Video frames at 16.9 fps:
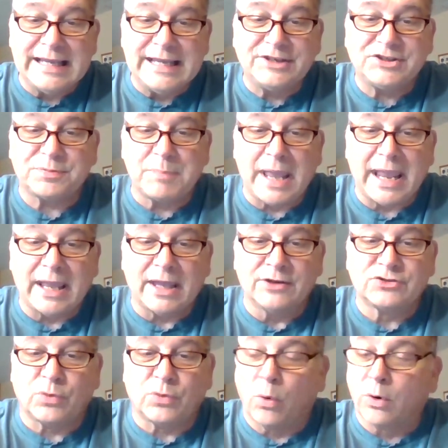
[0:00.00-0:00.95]
each
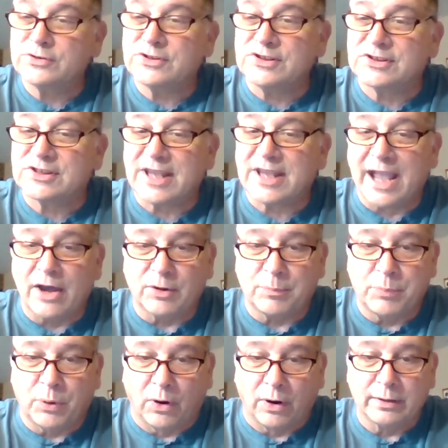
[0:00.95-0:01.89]
man towards his
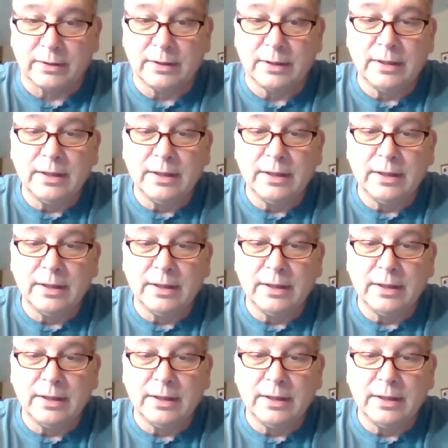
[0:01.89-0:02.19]
counterpart,